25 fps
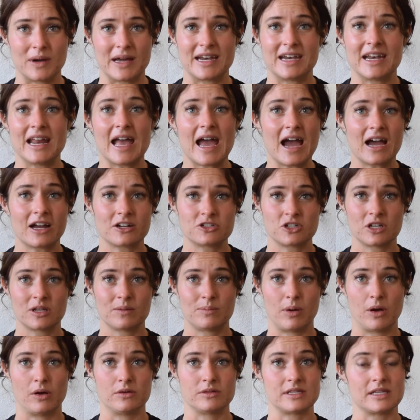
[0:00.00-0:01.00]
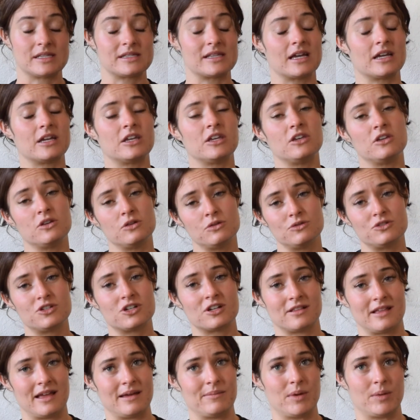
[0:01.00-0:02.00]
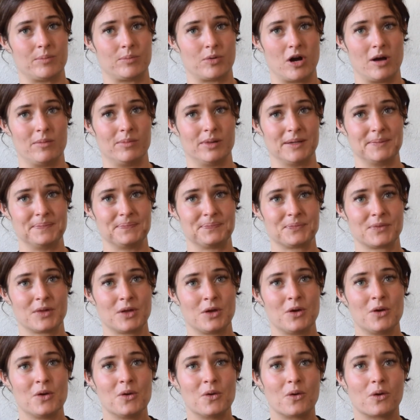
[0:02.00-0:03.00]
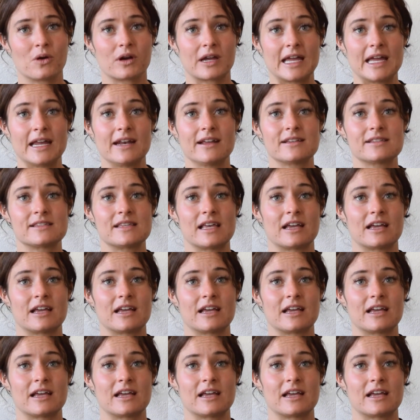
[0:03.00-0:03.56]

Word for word: and it actually poses a huge climate problem. Organics